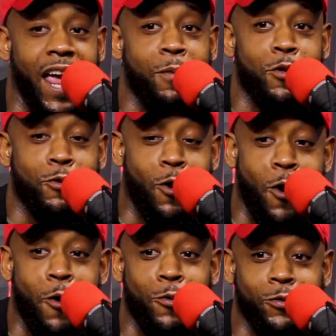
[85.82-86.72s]
Game of
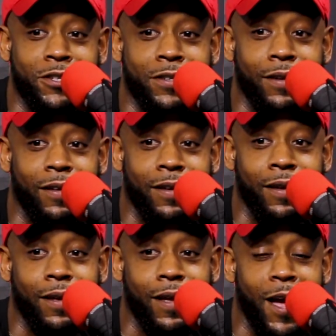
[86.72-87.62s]
Thrones,
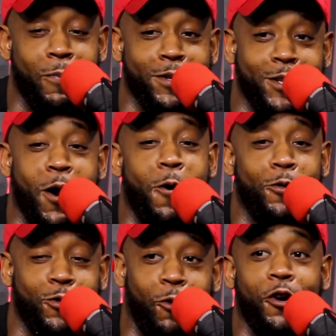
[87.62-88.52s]

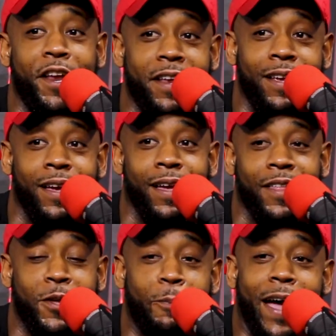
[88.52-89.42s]
episode 3,
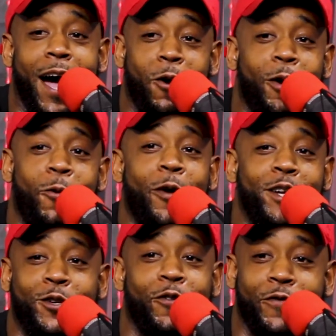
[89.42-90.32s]
the battle at
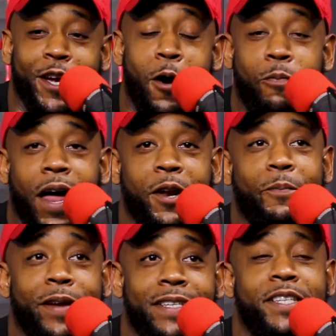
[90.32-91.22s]
Winterfell, probably the
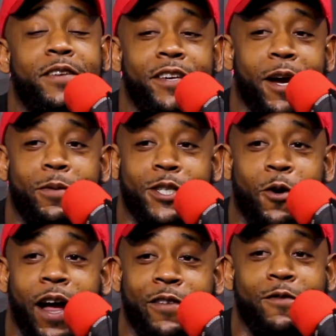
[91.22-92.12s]
best TV
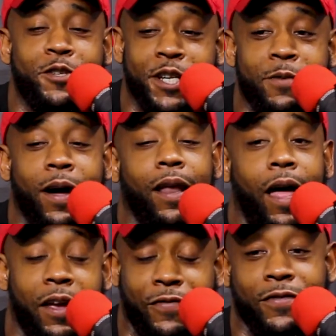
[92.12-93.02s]
episode I've ever seen in my
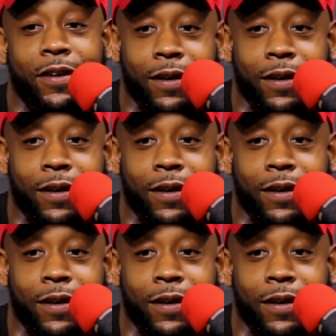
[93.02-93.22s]
life.